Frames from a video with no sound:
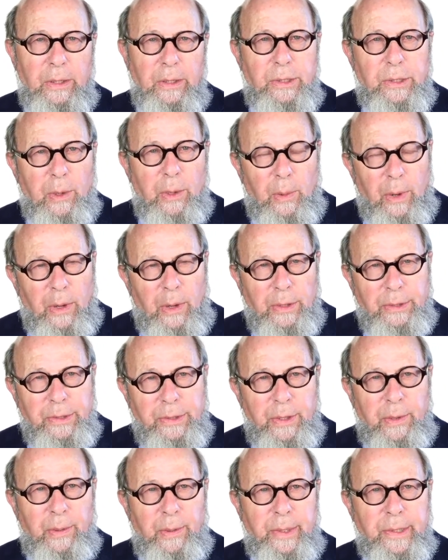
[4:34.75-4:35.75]
So
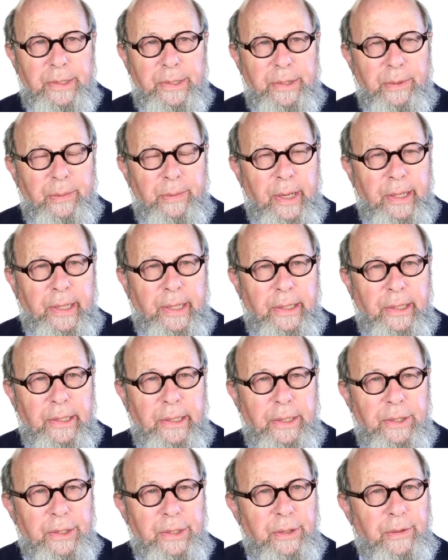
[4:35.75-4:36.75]
also is the
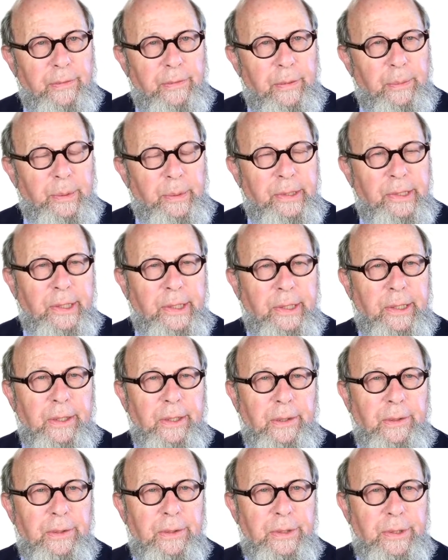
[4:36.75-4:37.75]
recognition of the
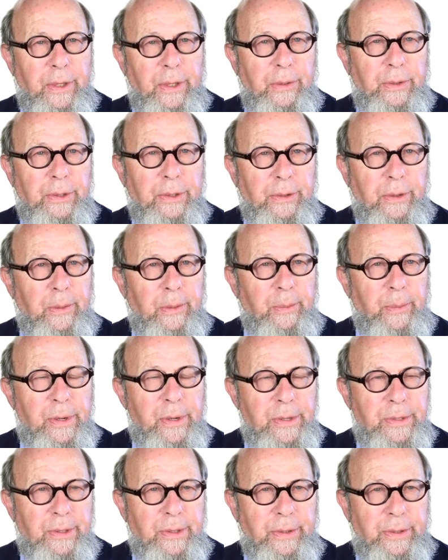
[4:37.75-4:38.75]
particular social and
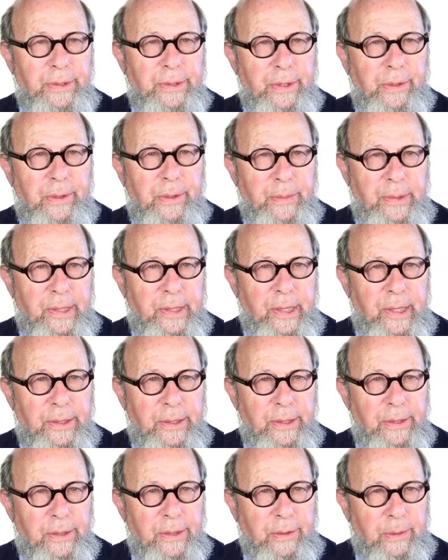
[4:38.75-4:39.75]
personal
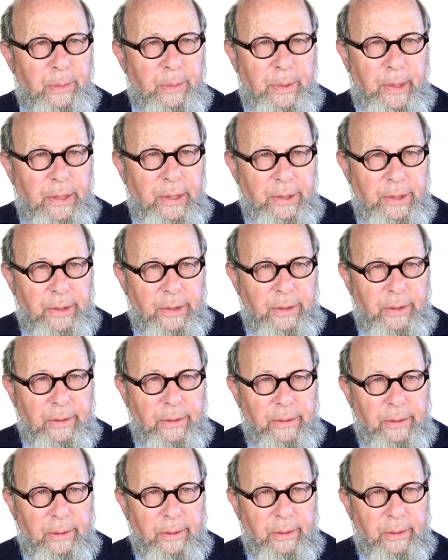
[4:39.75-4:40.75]
circumstances of the patient.